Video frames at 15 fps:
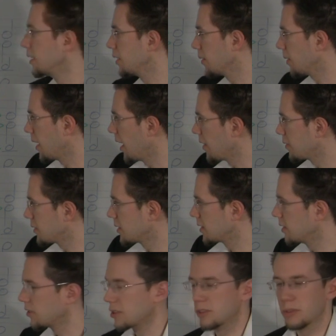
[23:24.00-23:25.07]
you don't have to,
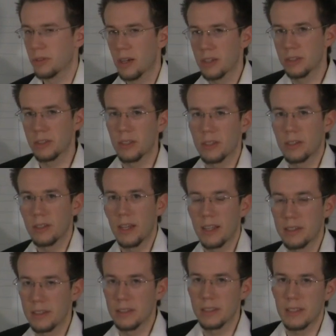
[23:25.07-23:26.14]
you just draw a circle
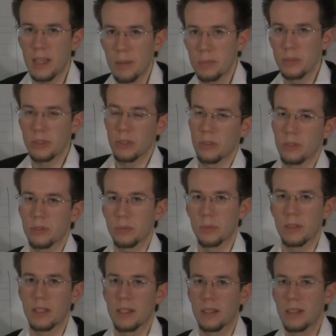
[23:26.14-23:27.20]
and the stem shows
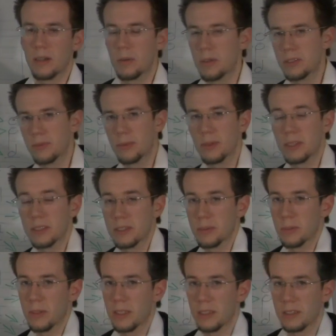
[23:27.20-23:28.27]
which voice
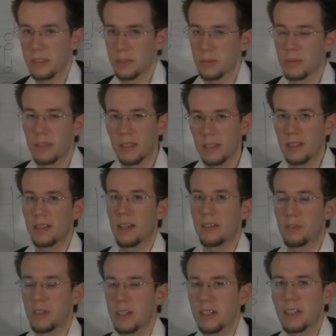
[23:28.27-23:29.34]
is which. It's really a
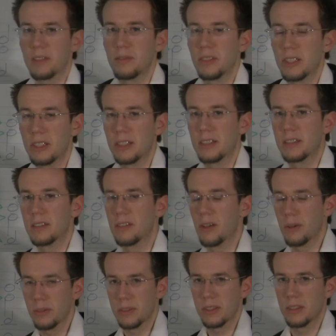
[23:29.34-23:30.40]
very convenient
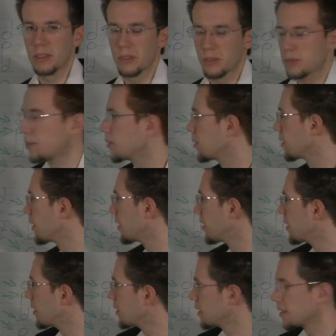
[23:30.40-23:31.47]
note to use for
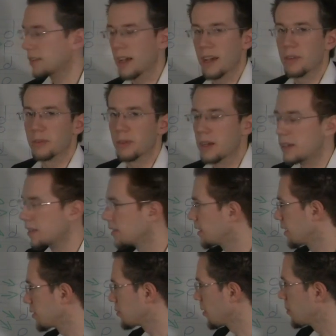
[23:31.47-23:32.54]
this kind of writing.
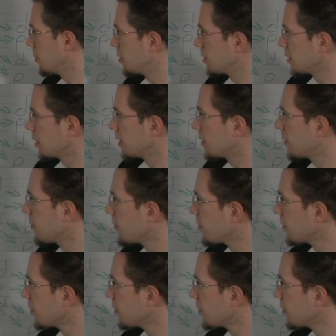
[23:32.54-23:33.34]
That's why I'm using it.